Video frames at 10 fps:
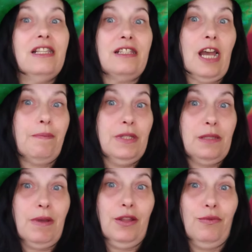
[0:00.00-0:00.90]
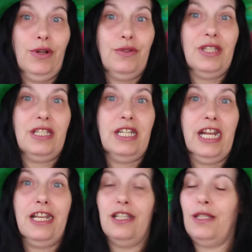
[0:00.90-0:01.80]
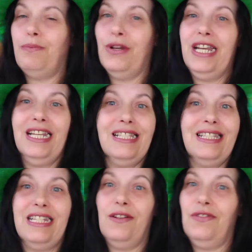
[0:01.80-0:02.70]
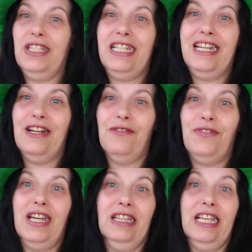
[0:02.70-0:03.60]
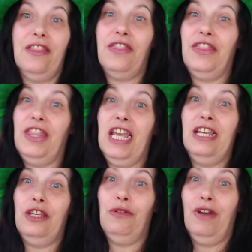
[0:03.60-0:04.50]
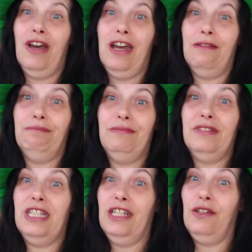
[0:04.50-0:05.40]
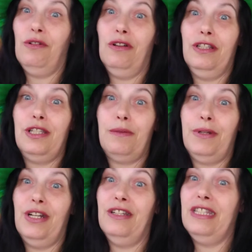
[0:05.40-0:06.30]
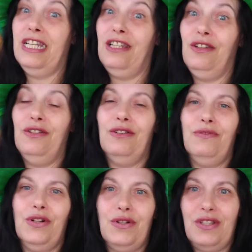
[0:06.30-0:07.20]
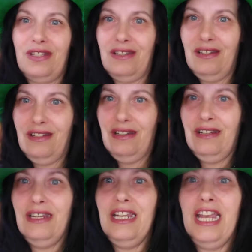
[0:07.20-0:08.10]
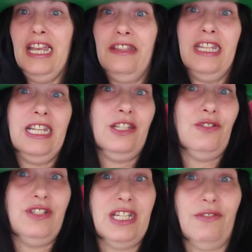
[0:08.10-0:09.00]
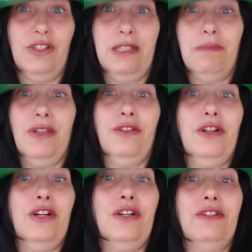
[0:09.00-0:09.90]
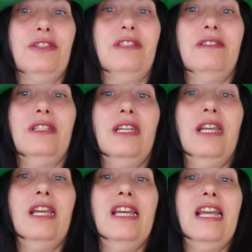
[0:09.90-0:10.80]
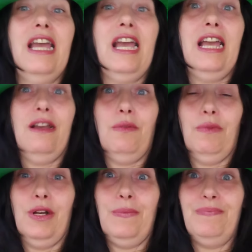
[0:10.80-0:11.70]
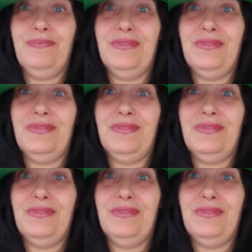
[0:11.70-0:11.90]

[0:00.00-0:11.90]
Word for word: Stop and smell the roses today. Spring is definitely here, finally. Thank you, God. Thank you, Holy Spirit. Thank you, Universe. And thank you, definitely, Mother Earth. Well,